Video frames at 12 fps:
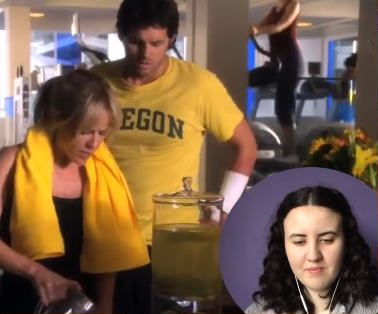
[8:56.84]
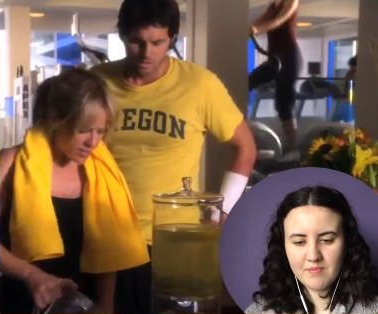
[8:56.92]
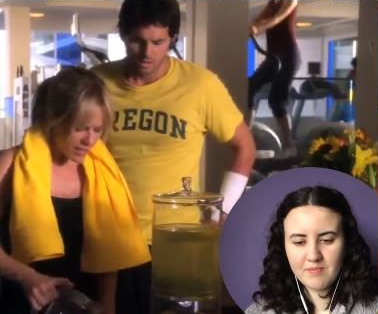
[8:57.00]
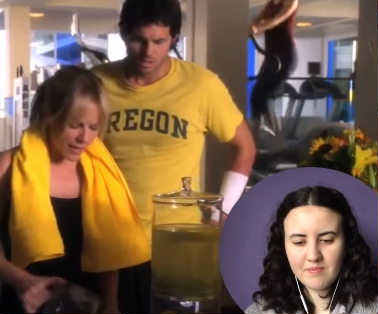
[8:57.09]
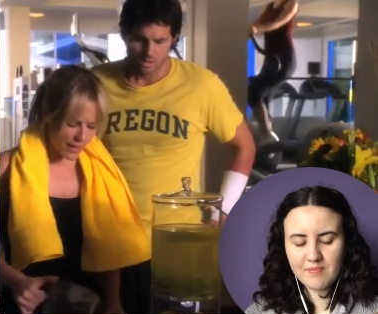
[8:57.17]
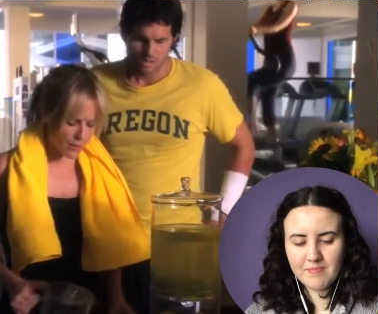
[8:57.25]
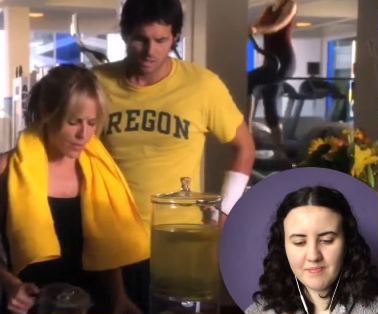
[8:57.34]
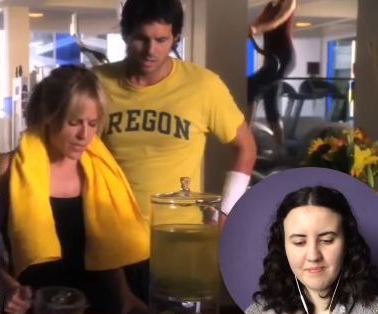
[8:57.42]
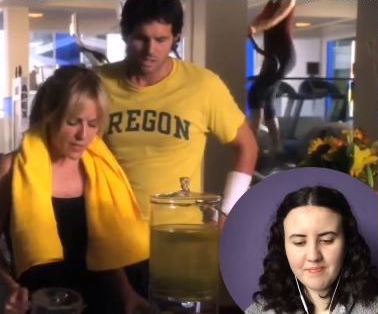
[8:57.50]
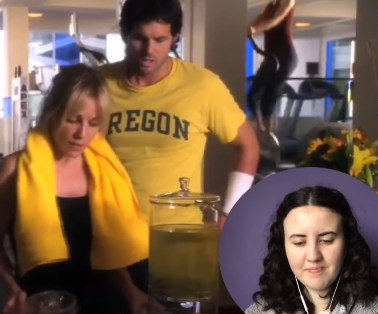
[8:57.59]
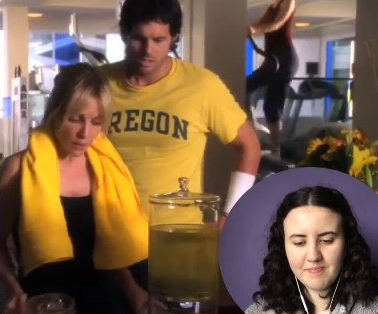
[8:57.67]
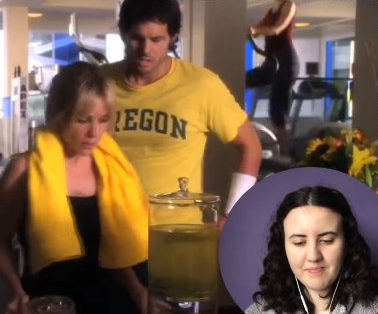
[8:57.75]
Speaker 1: You're just a guy who
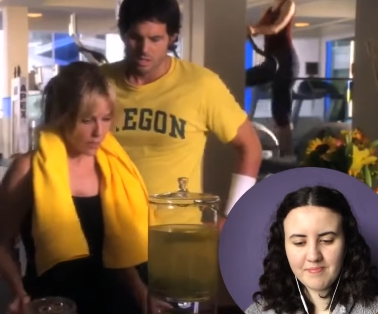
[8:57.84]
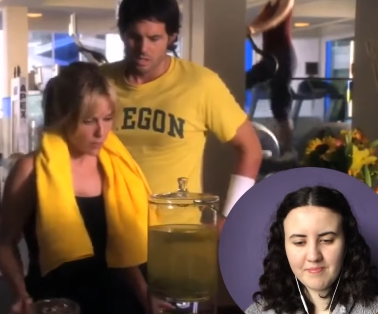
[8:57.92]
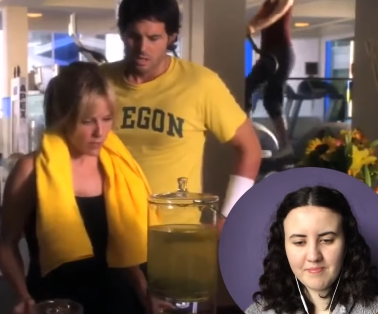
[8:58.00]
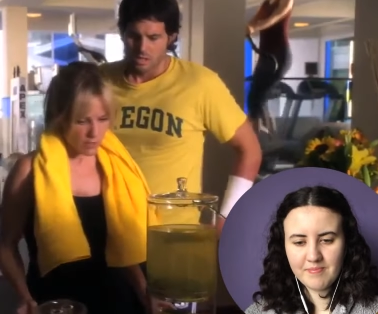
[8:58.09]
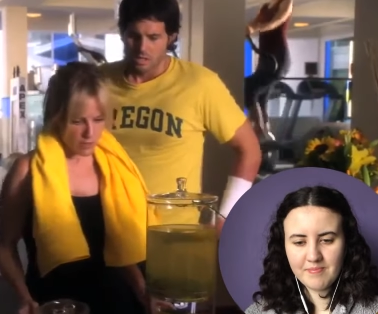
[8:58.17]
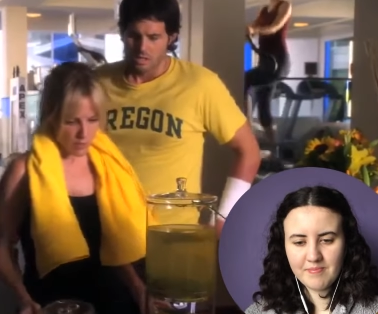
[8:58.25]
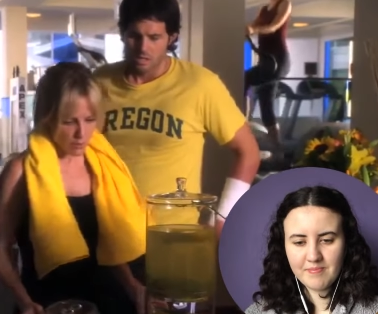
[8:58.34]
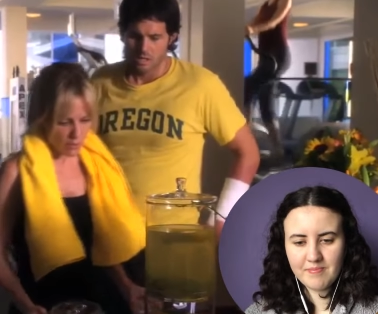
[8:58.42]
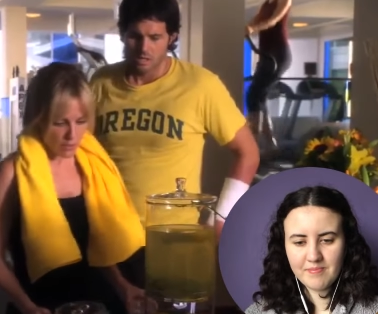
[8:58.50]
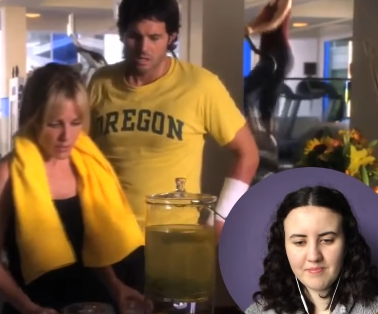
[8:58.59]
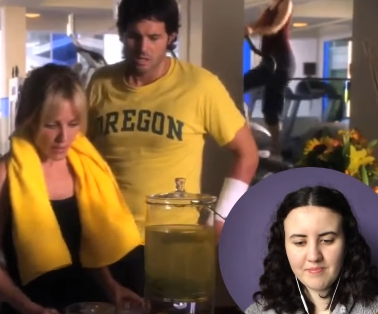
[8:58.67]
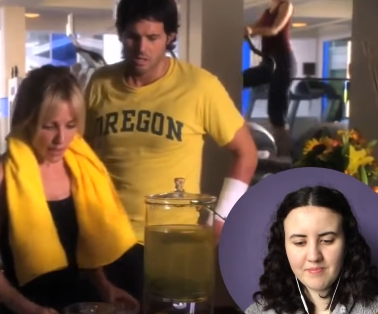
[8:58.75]
doesn't know what he wants to
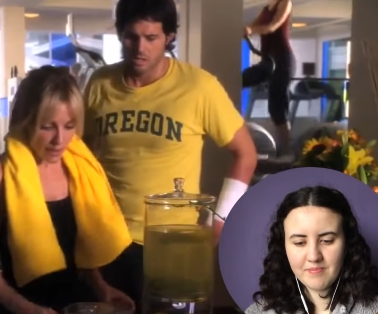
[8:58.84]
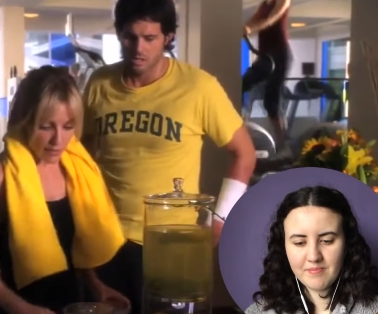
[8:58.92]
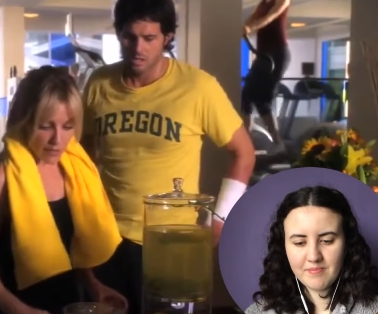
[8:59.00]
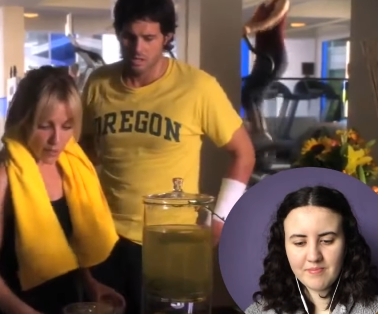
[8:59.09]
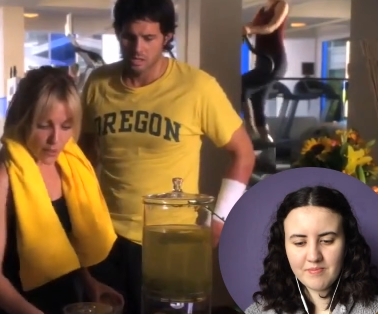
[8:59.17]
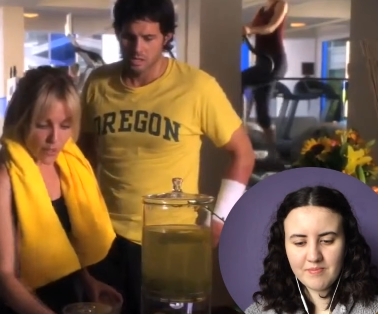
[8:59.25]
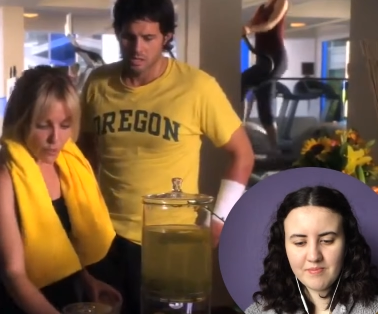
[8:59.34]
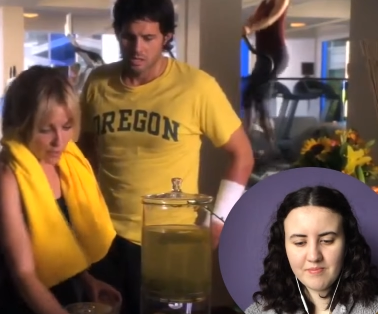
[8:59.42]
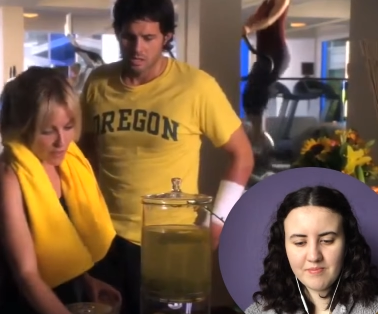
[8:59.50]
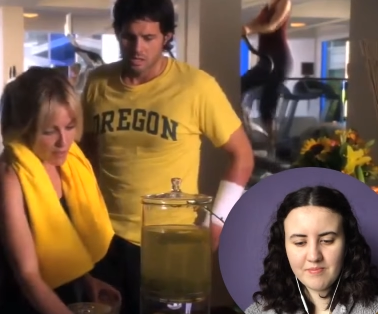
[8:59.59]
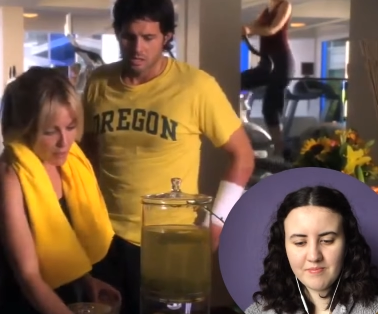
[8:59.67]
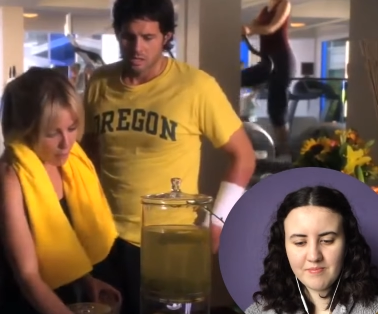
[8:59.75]
do with his life, so he
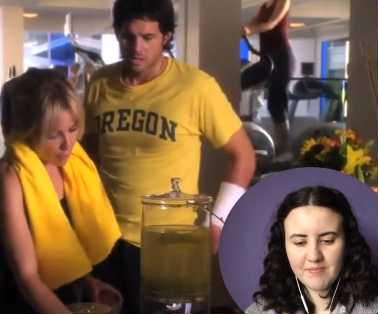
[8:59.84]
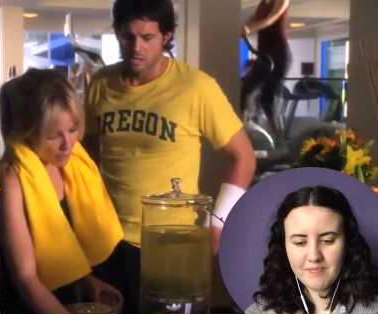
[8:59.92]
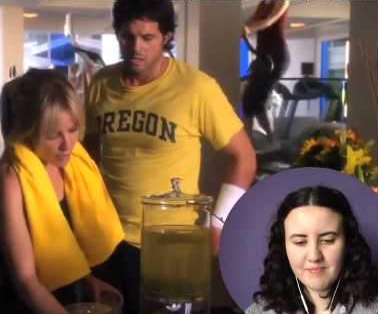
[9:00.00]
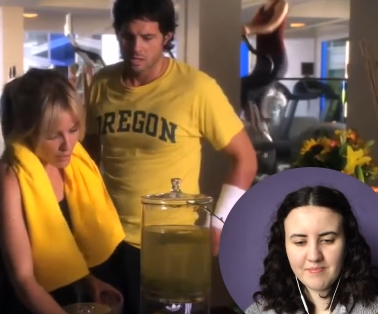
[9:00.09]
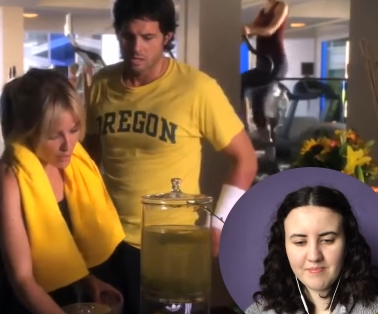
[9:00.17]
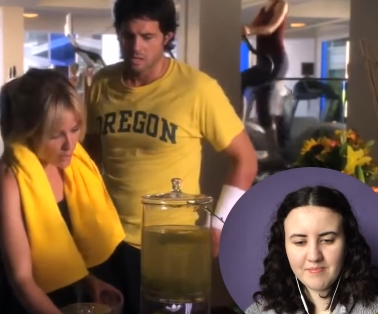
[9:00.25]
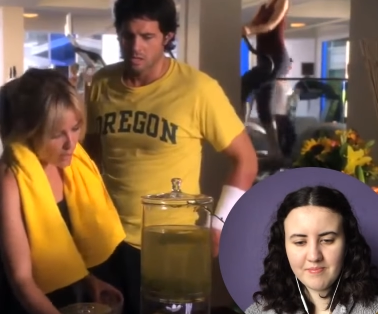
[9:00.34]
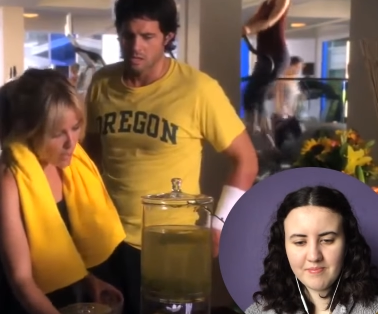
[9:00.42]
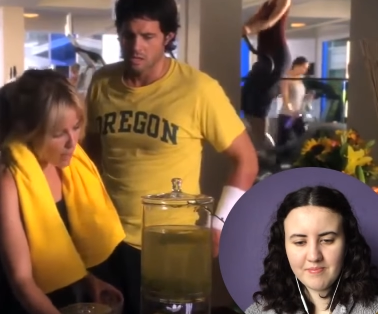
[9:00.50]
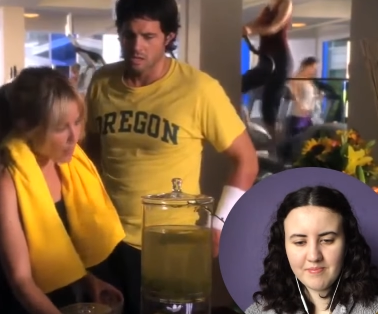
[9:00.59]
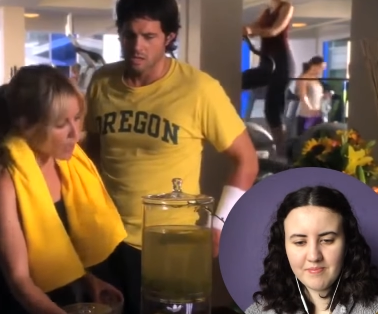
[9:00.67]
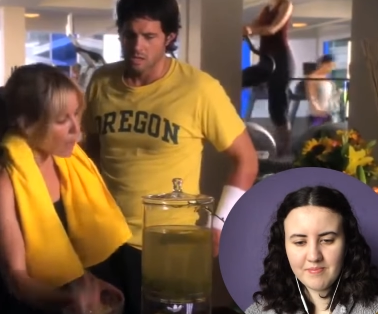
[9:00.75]
drinks and parties and
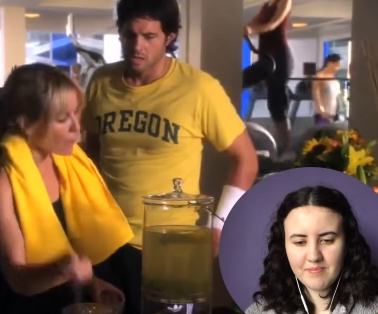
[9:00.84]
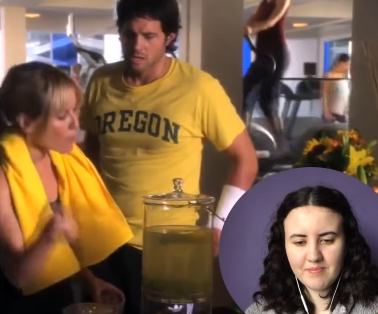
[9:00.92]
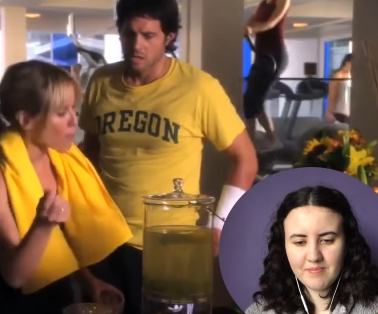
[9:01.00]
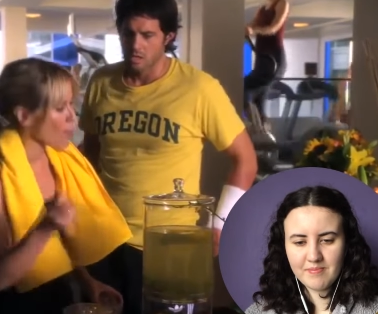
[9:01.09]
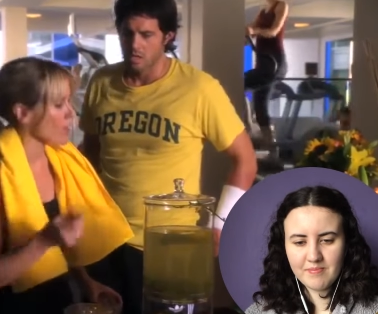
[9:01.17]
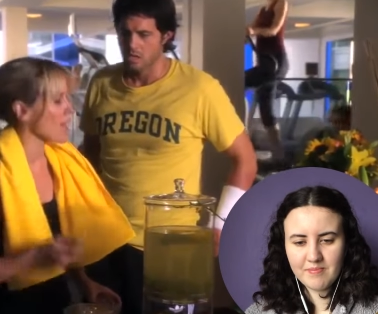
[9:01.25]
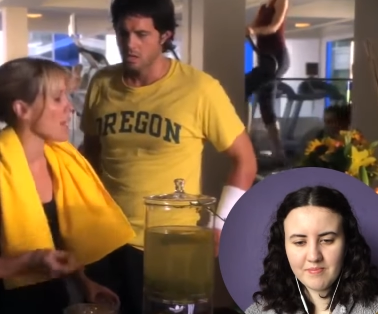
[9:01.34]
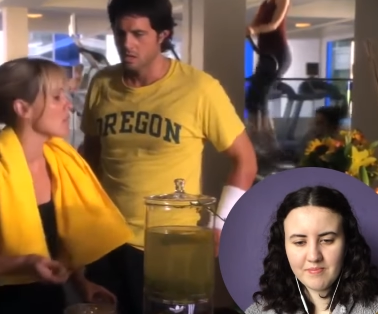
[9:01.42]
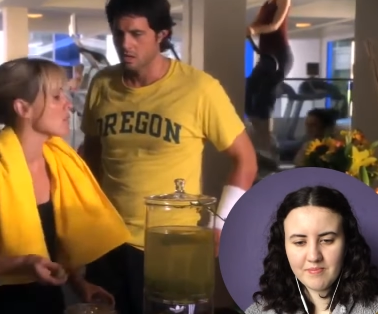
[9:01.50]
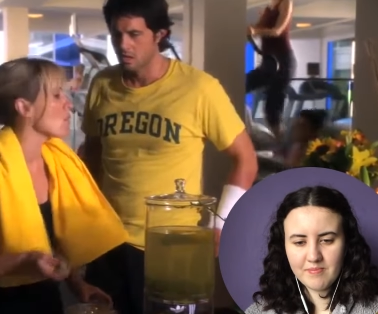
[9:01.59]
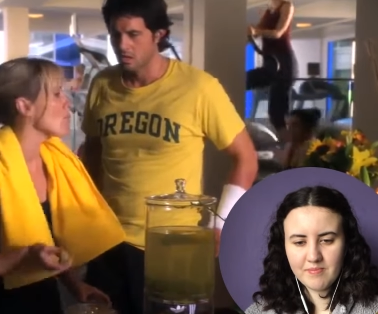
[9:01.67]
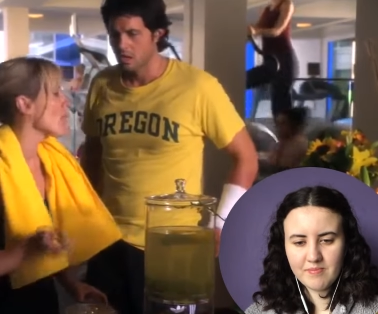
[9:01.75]
is dumb enough to burn down his